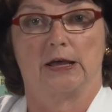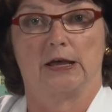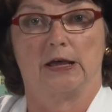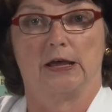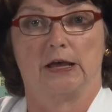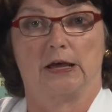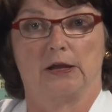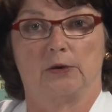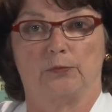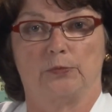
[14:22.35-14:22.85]

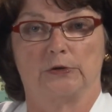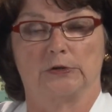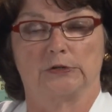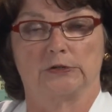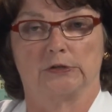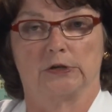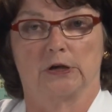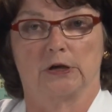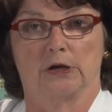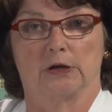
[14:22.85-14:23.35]
and
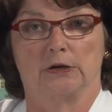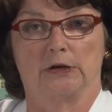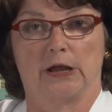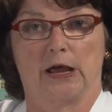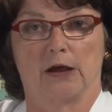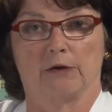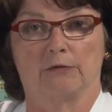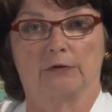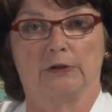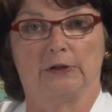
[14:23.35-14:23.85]
was
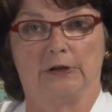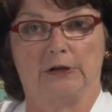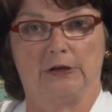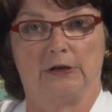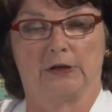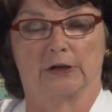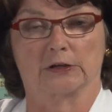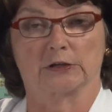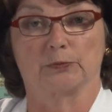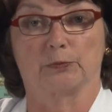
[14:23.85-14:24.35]
not really
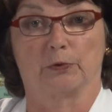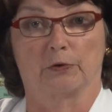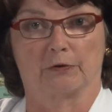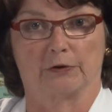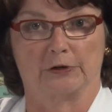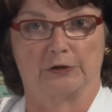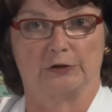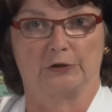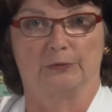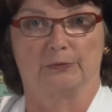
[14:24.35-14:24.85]

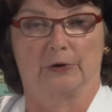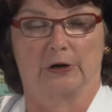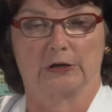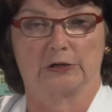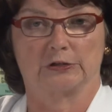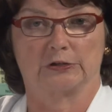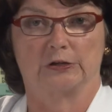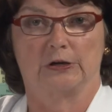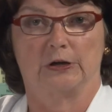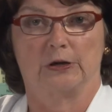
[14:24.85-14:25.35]
exploring too
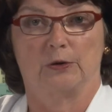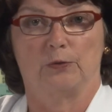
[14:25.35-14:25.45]
much